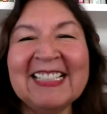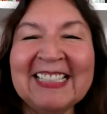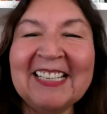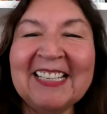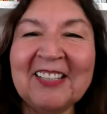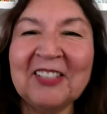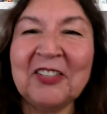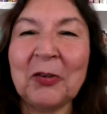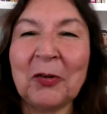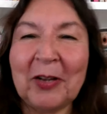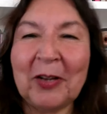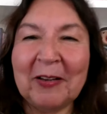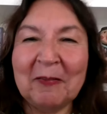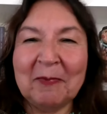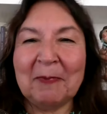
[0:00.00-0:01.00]
see the
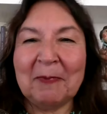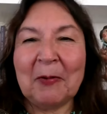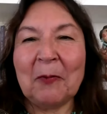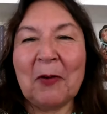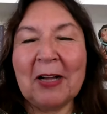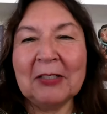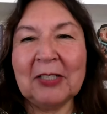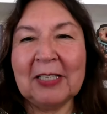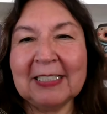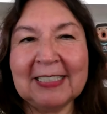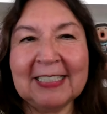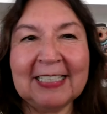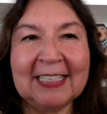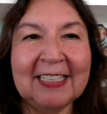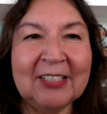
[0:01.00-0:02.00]
joy, and people watching can
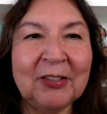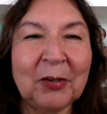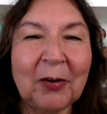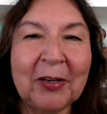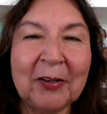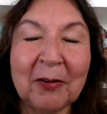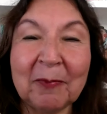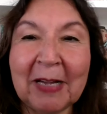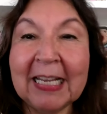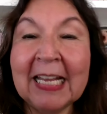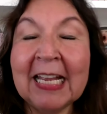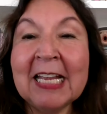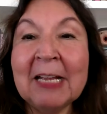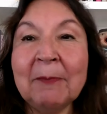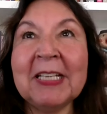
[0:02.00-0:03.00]
see the joy in your
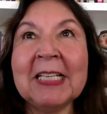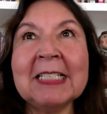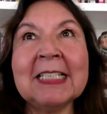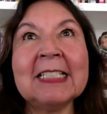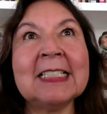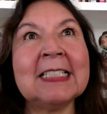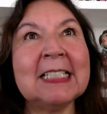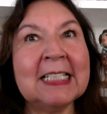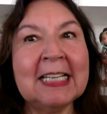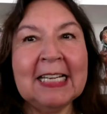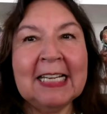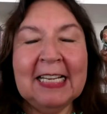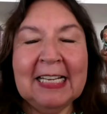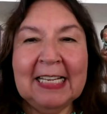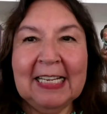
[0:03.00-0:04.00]
body, because it's
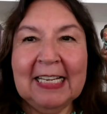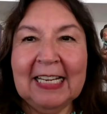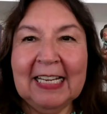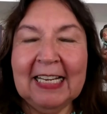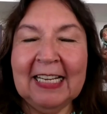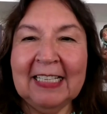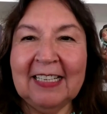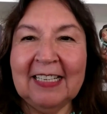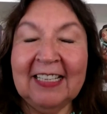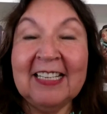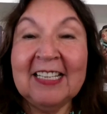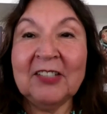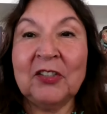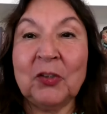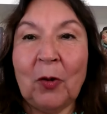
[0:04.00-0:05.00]
It it
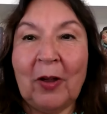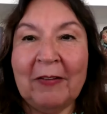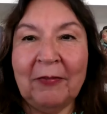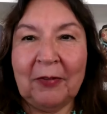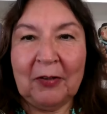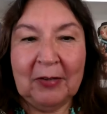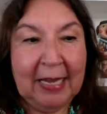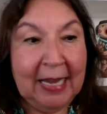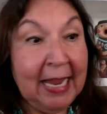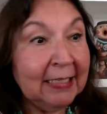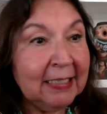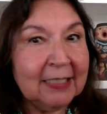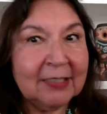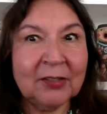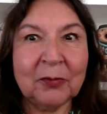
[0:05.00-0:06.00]
is joyful,
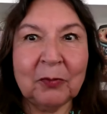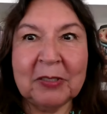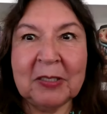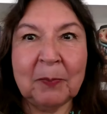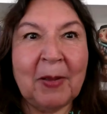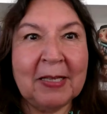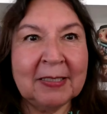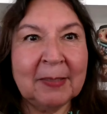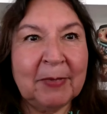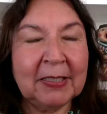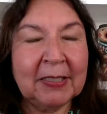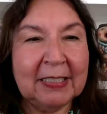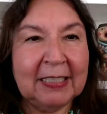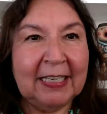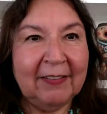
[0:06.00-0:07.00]
and it's
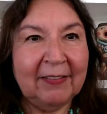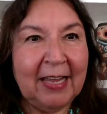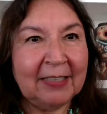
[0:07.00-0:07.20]
responsibility.